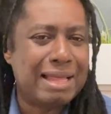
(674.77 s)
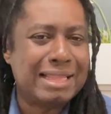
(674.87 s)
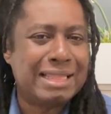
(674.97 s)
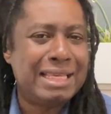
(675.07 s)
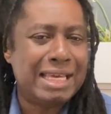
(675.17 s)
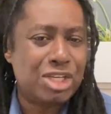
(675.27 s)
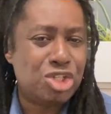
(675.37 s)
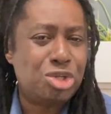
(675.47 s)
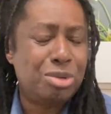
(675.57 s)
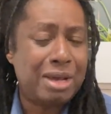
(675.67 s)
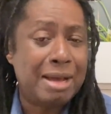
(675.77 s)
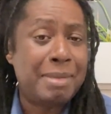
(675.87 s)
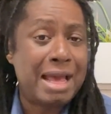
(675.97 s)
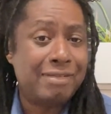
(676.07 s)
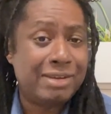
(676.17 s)
the issue
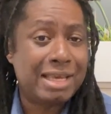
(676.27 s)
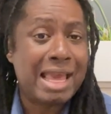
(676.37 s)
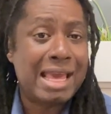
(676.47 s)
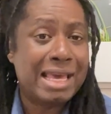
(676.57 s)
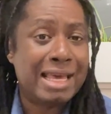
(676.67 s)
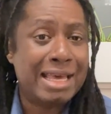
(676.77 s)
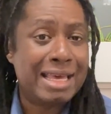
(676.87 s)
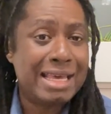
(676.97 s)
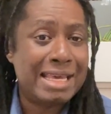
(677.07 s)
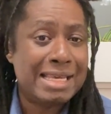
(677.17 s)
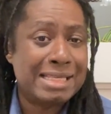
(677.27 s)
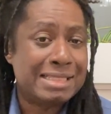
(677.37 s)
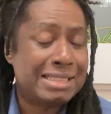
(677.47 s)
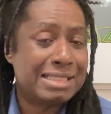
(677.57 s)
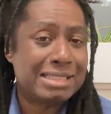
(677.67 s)
I'm having here
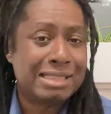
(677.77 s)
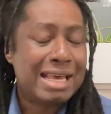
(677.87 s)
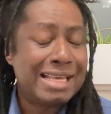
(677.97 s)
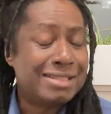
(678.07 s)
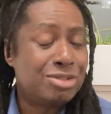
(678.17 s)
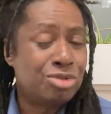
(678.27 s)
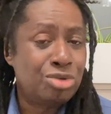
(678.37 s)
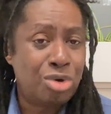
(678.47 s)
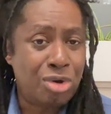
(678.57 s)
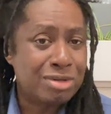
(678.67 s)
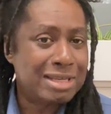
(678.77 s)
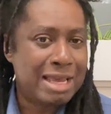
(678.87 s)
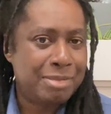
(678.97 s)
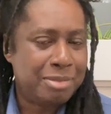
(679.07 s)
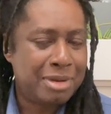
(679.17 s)
is is not
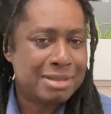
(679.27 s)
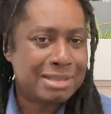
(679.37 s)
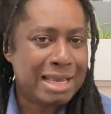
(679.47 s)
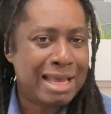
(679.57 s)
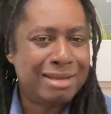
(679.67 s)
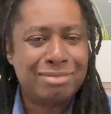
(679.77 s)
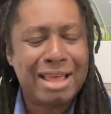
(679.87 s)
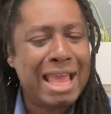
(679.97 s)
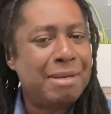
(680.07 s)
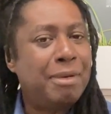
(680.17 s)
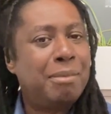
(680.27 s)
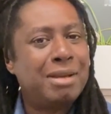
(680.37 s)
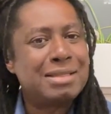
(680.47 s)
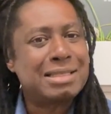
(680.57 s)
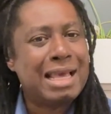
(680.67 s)
Emma Muscat Emma
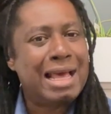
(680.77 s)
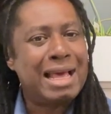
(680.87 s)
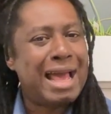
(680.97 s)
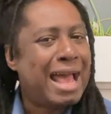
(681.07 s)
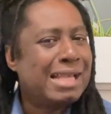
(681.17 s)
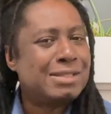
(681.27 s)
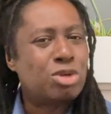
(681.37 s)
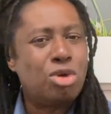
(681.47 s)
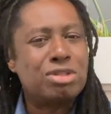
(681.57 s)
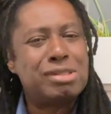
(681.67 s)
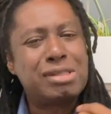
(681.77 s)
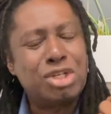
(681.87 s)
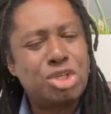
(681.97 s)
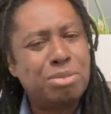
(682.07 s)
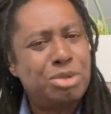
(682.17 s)
Muscat has got
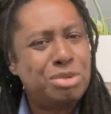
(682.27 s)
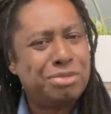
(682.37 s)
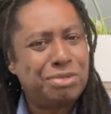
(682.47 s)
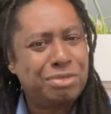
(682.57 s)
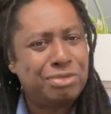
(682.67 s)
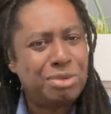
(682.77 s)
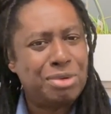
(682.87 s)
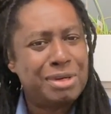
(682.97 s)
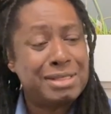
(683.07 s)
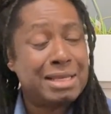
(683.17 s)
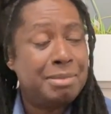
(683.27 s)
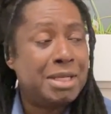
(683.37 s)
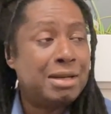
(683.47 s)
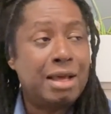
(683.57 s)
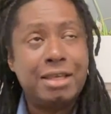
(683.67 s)
such a beautiful voice. I
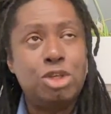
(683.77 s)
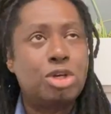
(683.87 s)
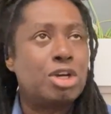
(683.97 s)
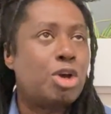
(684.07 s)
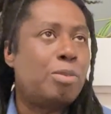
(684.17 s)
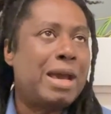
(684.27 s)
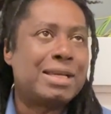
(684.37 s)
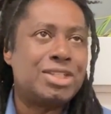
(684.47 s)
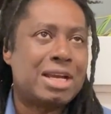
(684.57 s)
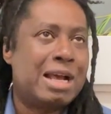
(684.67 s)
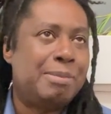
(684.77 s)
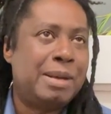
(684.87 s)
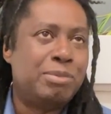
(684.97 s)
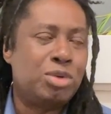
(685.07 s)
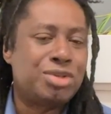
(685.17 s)
mean, you can go back and check out my
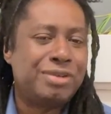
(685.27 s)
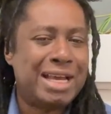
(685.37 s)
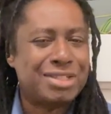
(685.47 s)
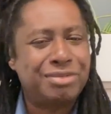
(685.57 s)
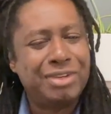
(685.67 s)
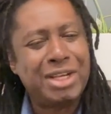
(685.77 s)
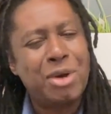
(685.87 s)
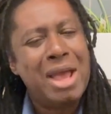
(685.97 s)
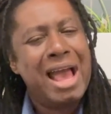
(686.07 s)
Malta reaction video.